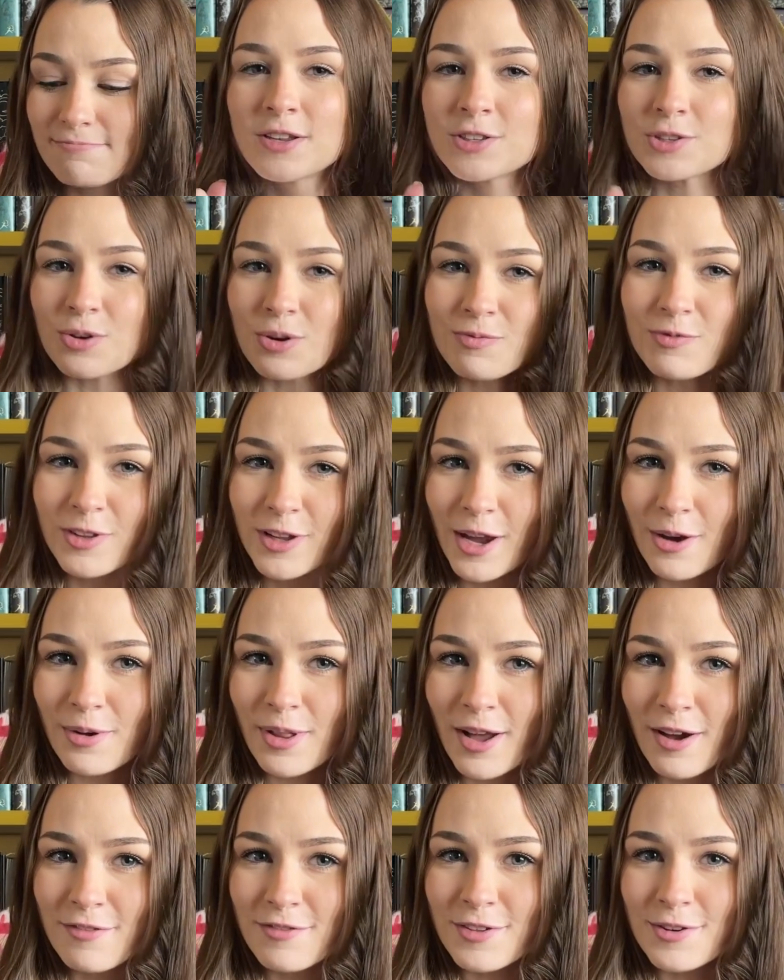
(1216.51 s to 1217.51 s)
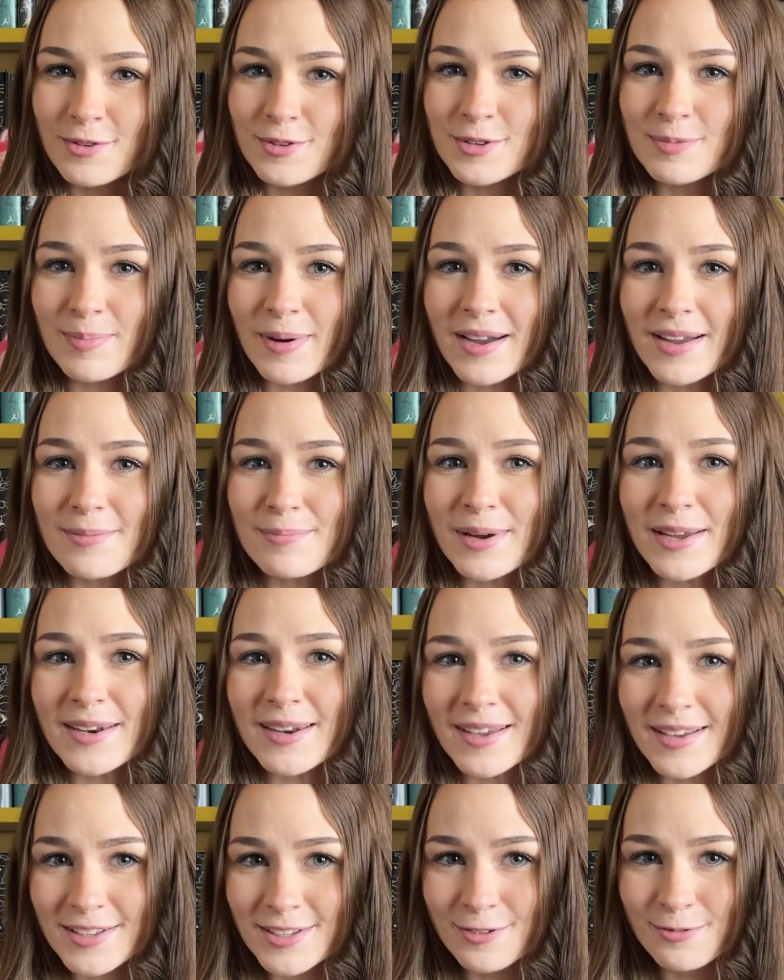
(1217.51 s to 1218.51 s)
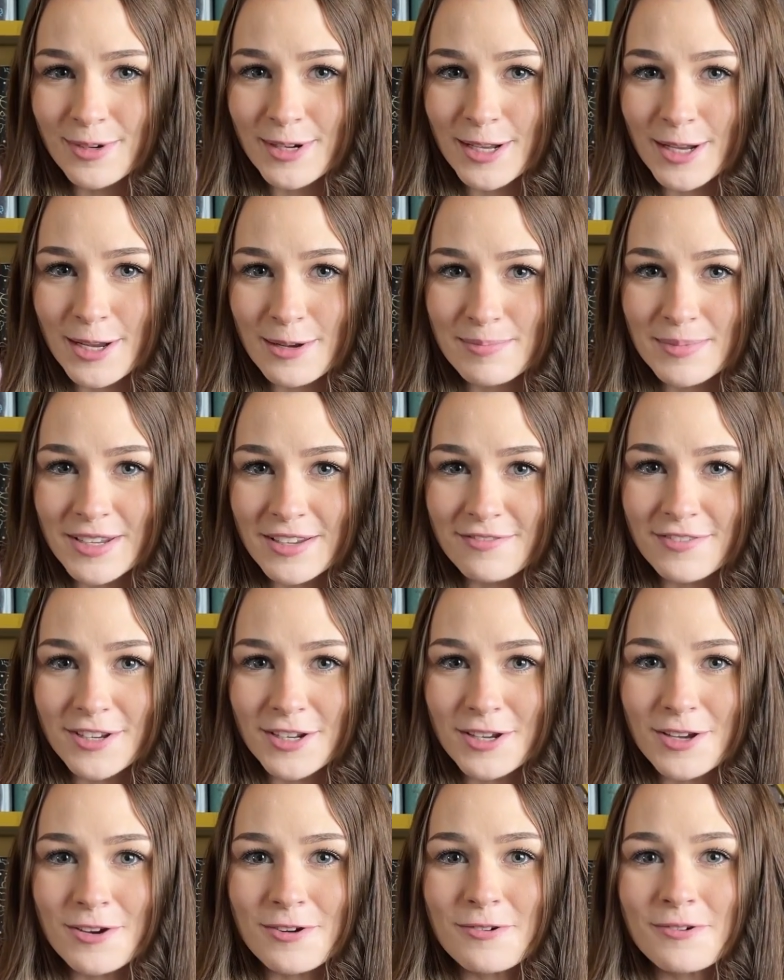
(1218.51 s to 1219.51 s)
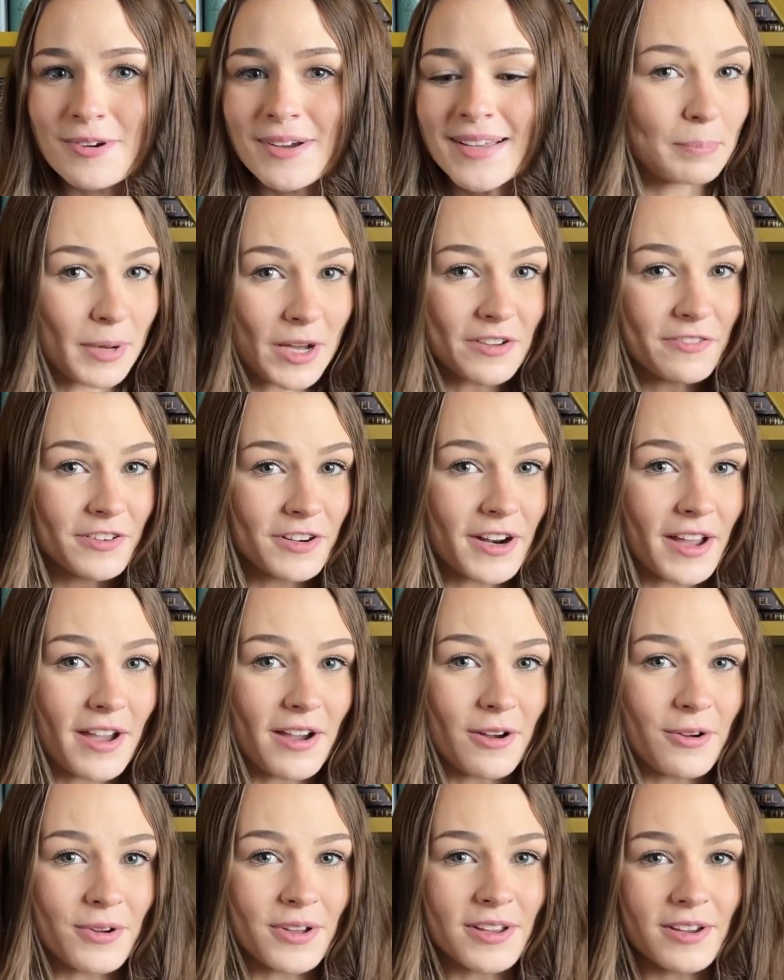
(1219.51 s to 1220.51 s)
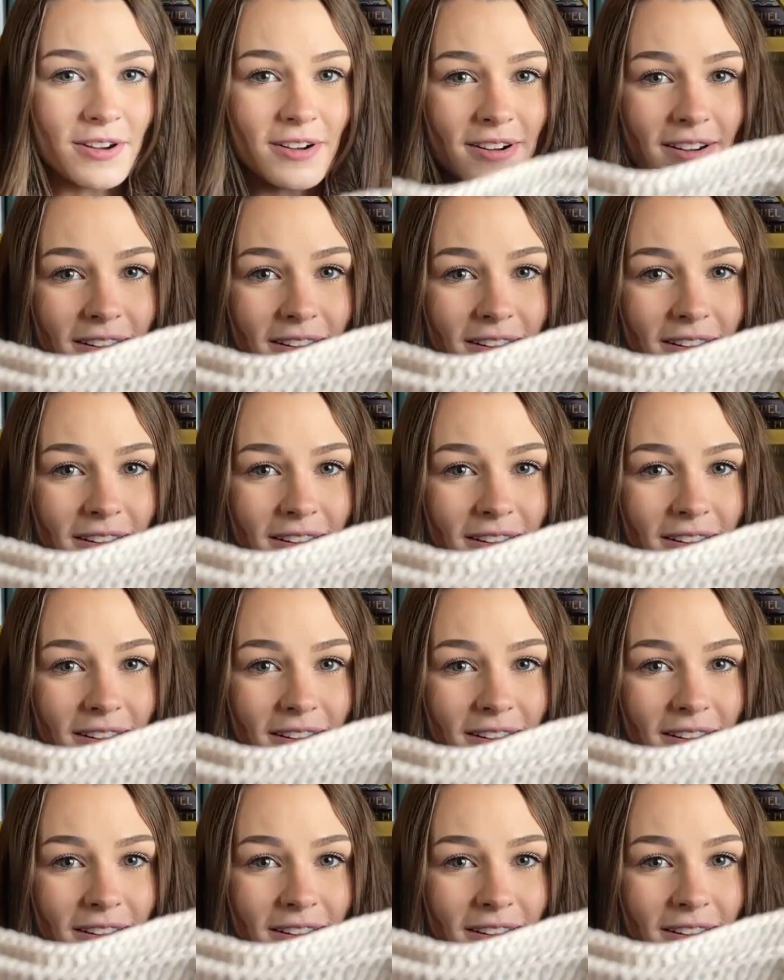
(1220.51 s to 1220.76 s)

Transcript: So hopefully I will have those by my next reading update video. But for now, here